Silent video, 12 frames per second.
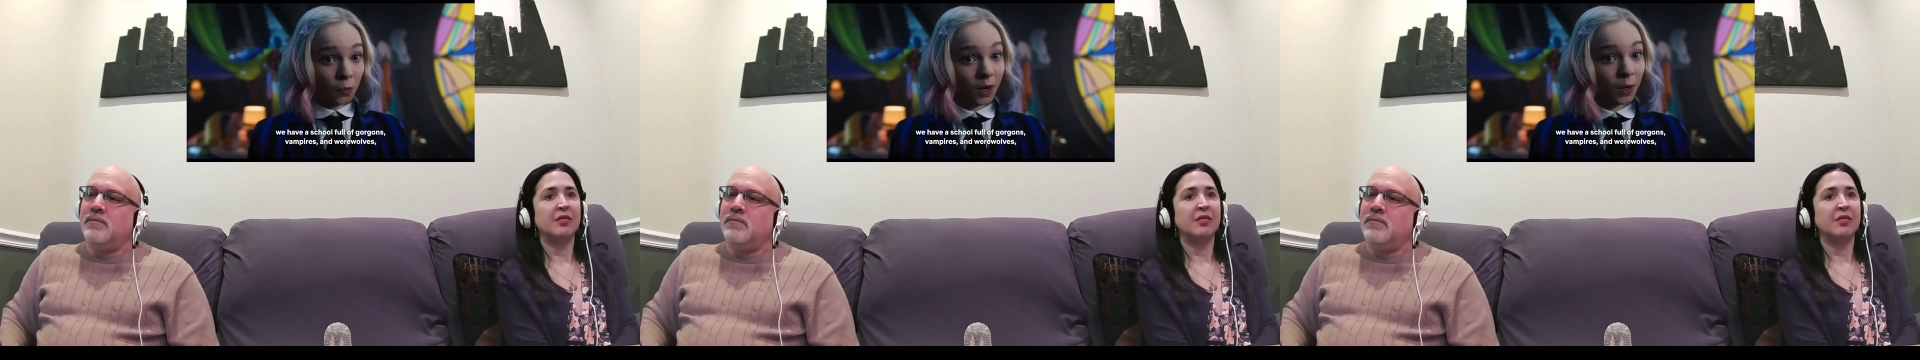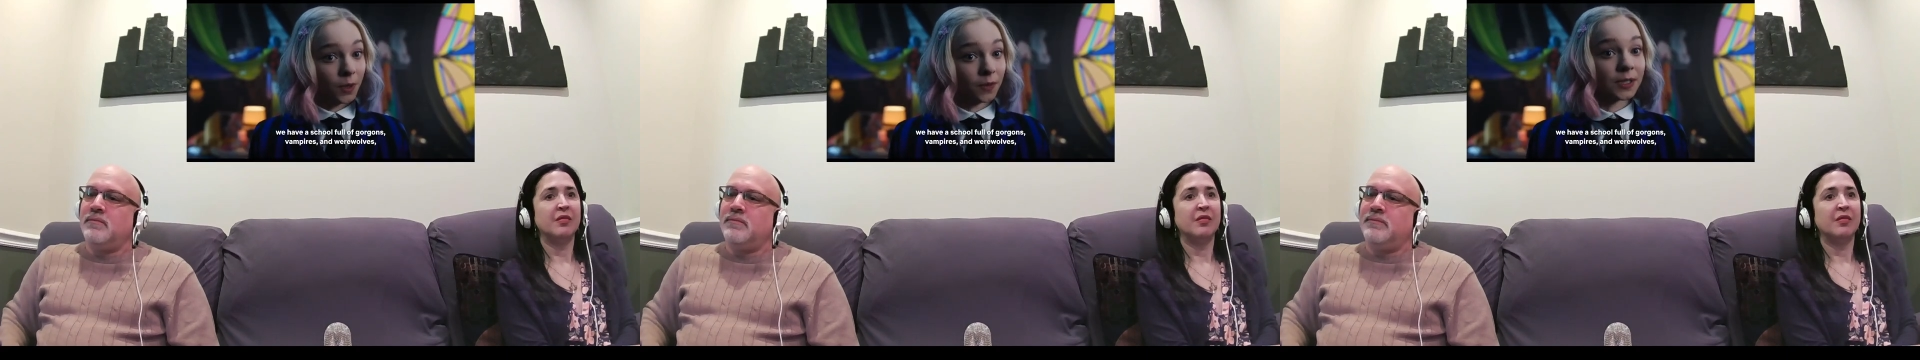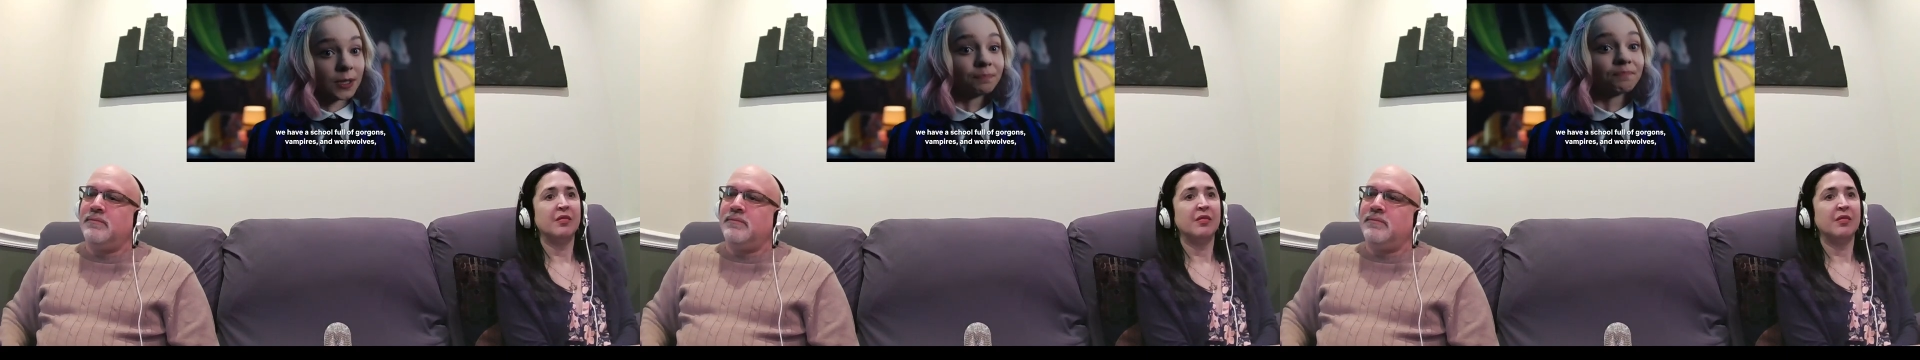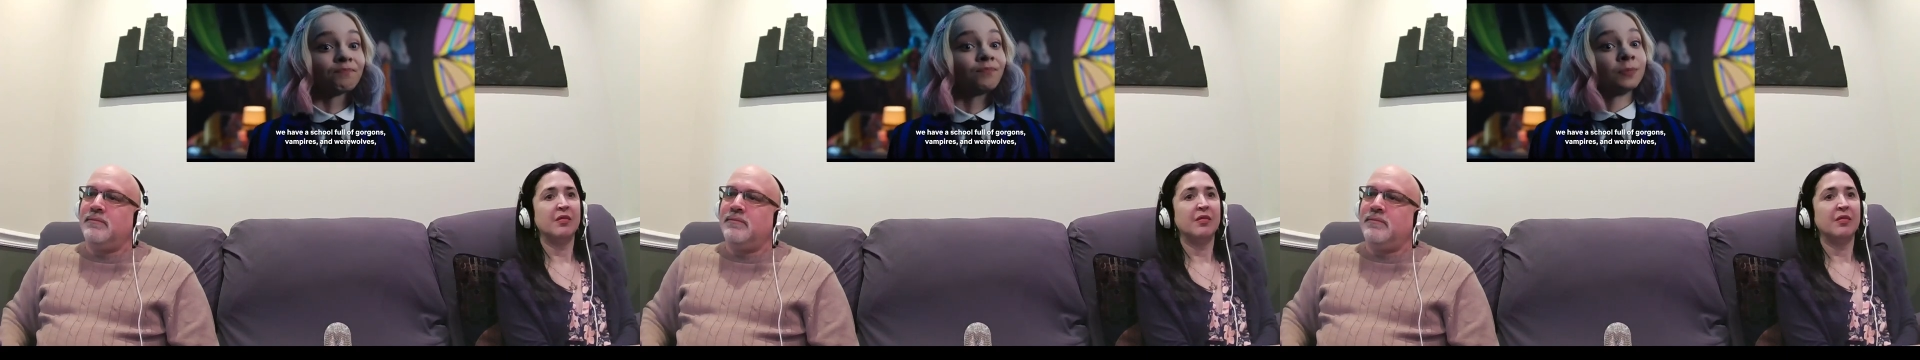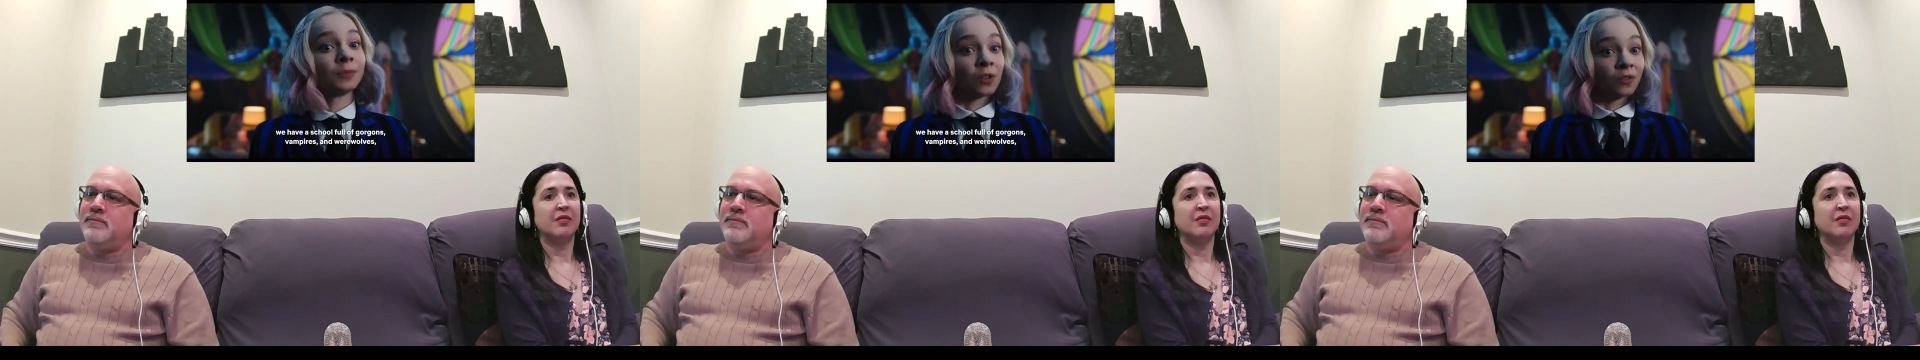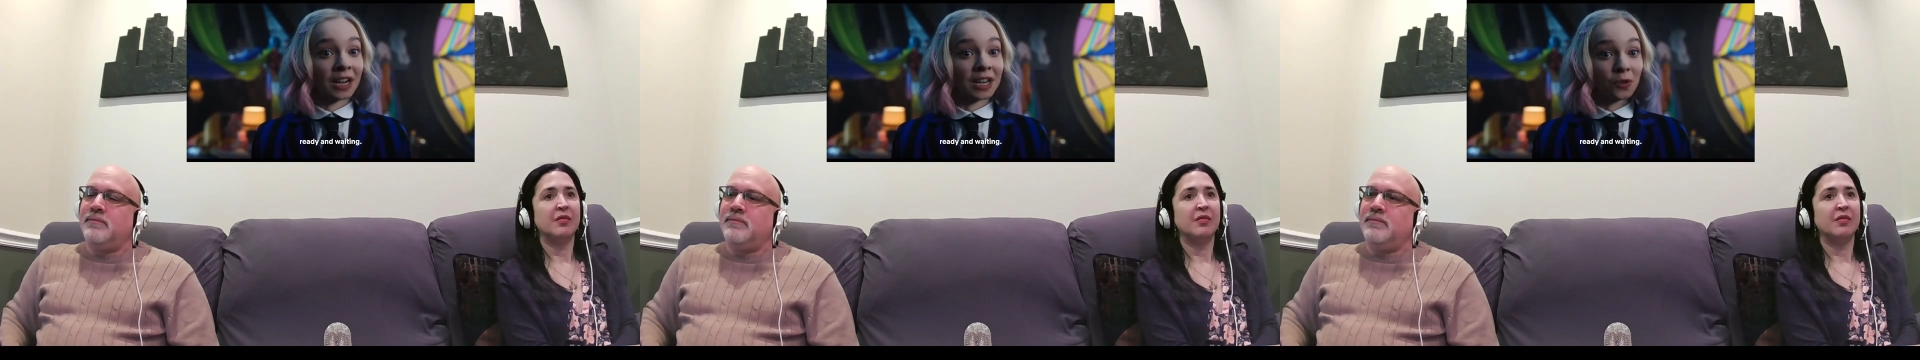Speaker 1: and werewolves.
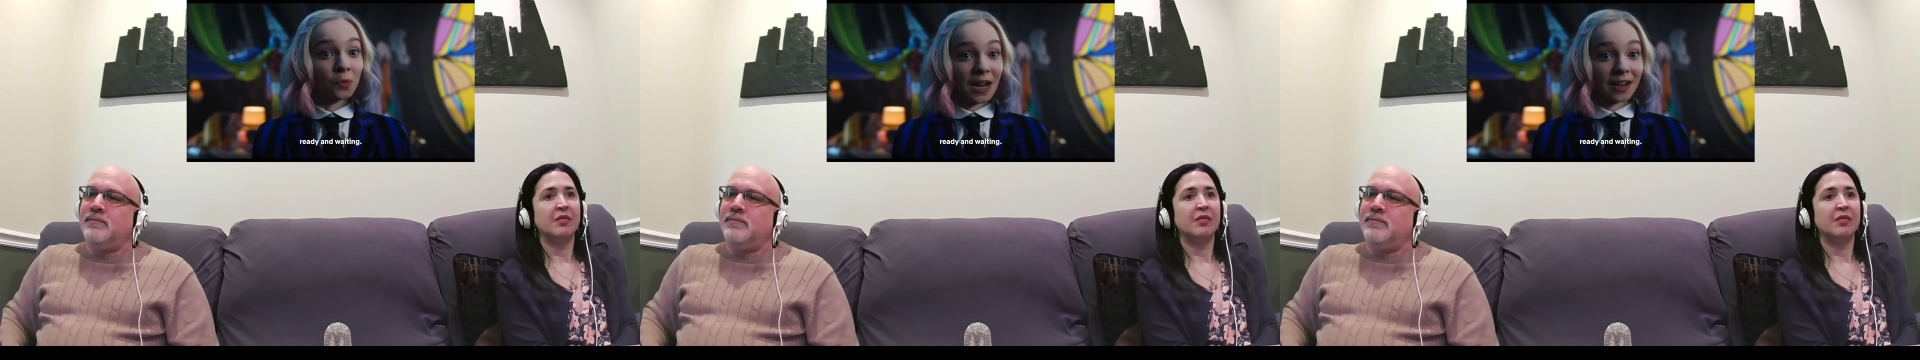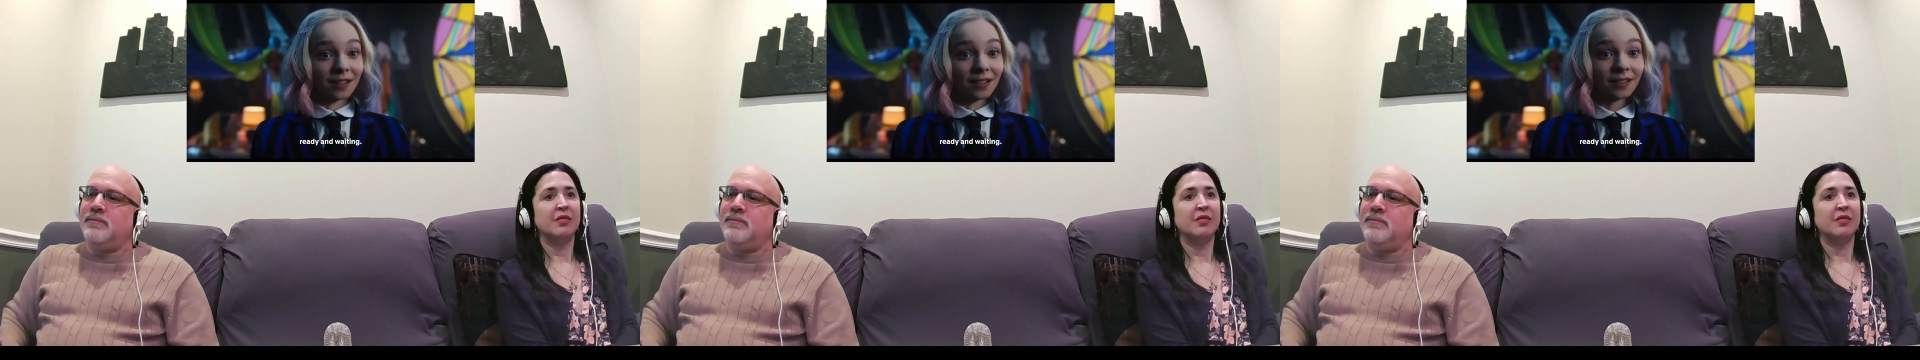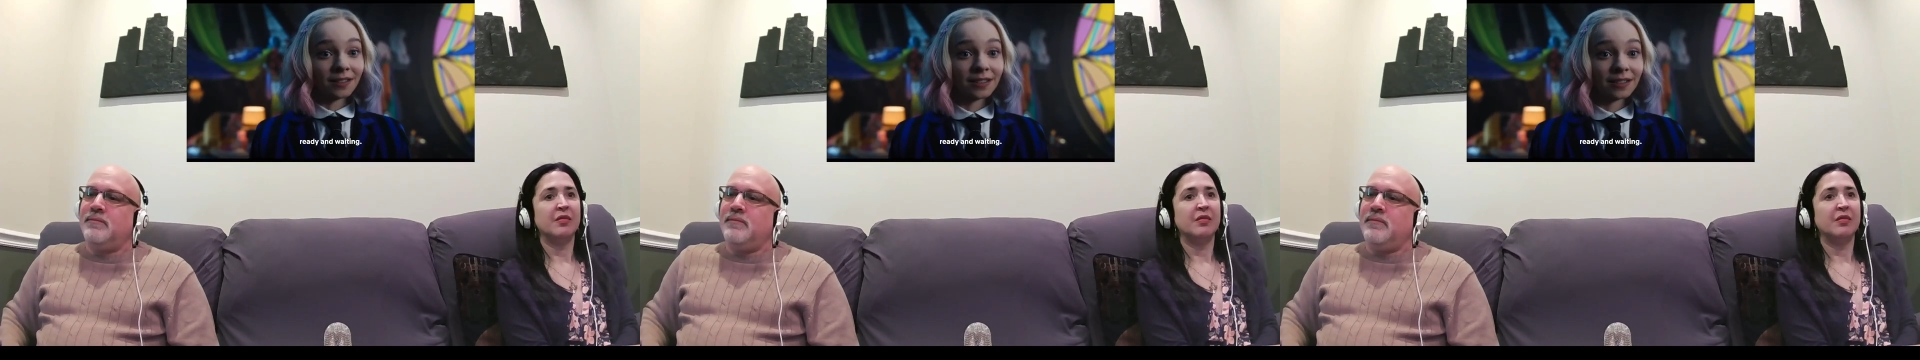Ready and waiting.